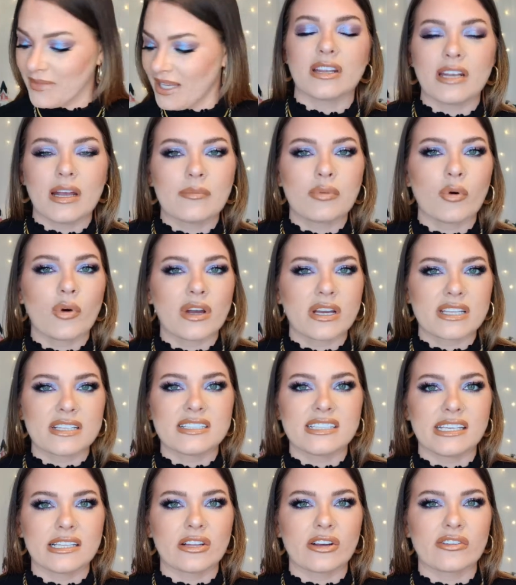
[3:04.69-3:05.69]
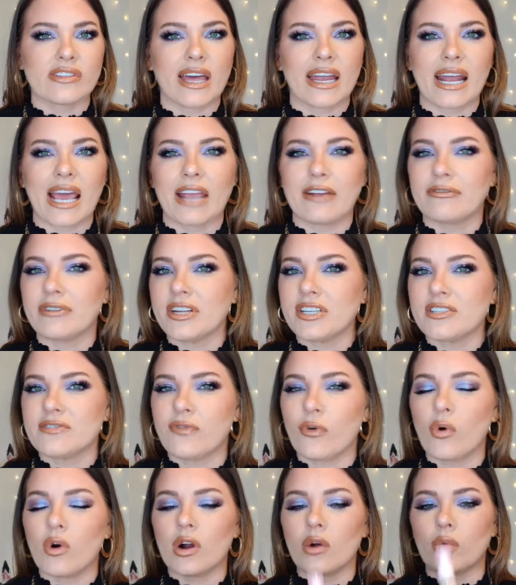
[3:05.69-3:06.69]
The number one concealer that I reach
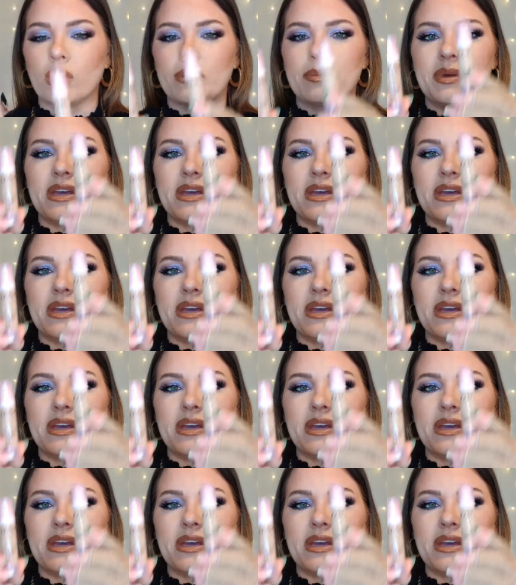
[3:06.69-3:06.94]
for would